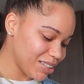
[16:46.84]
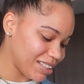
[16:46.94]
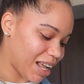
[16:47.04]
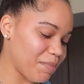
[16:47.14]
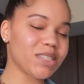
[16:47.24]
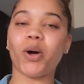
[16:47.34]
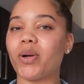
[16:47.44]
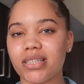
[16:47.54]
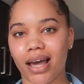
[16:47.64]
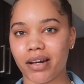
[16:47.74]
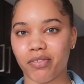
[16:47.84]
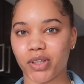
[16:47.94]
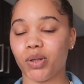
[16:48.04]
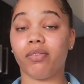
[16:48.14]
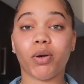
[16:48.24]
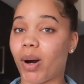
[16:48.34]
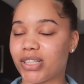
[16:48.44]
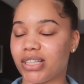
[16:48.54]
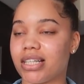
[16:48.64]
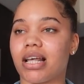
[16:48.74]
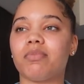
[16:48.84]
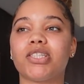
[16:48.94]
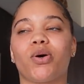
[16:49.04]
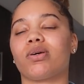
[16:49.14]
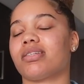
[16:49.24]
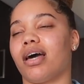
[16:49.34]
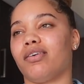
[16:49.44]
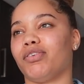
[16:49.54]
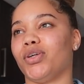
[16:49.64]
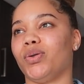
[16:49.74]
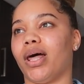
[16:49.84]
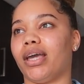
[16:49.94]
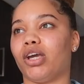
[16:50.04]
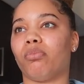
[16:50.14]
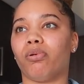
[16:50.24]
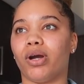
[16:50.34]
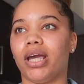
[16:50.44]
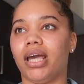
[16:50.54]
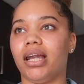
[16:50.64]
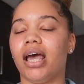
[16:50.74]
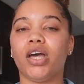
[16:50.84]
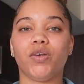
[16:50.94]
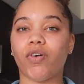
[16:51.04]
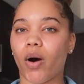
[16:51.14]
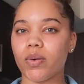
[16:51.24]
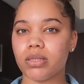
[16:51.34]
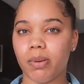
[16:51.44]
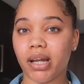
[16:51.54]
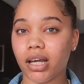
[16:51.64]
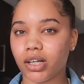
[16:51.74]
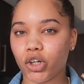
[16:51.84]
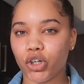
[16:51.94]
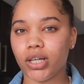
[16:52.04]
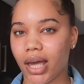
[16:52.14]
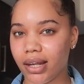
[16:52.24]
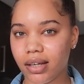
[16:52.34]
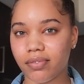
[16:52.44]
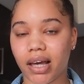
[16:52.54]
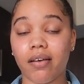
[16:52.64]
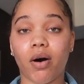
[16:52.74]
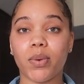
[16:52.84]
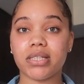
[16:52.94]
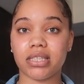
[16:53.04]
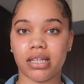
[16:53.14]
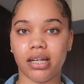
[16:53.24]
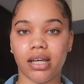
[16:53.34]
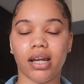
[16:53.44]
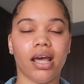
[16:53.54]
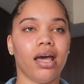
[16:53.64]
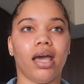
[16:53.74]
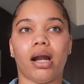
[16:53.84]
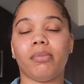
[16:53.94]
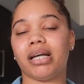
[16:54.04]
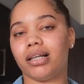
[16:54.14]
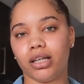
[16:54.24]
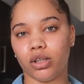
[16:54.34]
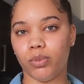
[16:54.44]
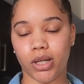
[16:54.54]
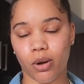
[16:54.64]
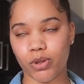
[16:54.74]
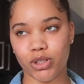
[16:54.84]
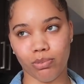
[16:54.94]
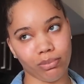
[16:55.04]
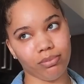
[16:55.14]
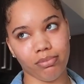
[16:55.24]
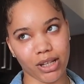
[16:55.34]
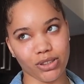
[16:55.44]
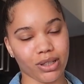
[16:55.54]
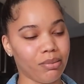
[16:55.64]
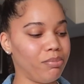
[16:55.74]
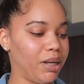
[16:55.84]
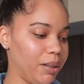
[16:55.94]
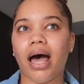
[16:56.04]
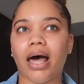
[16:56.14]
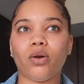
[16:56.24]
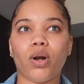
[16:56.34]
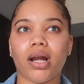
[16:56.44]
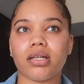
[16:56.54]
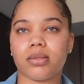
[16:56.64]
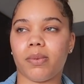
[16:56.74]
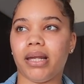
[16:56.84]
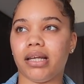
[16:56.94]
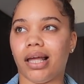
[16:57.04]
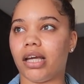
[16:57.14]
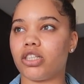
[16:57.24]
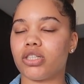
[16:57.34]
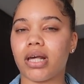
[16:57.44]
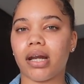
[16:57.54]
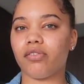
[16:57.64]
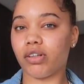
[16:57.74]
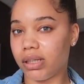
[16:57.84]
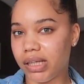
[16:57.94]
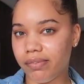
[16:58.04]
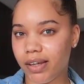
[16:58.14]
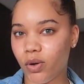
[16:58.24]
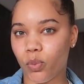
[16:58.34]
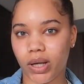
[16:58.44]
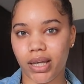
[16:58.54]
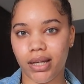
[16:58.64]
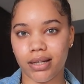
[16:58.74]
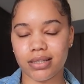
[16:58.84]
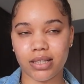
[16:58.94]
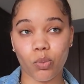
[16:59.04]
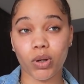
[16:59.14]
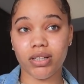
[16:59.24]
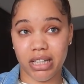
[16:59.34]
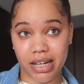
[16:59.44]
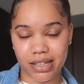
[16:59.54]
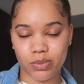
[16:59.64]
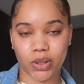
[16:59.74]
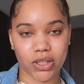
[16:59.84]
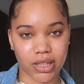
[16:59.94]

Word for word: just i'm so excited for you if you're watching this i'm so excited for you like your brand you've always been a creative like i've always seen it and i mean clearly we know what you majored in but i don't know how to explain it like it's just kind of relieving when someone does what they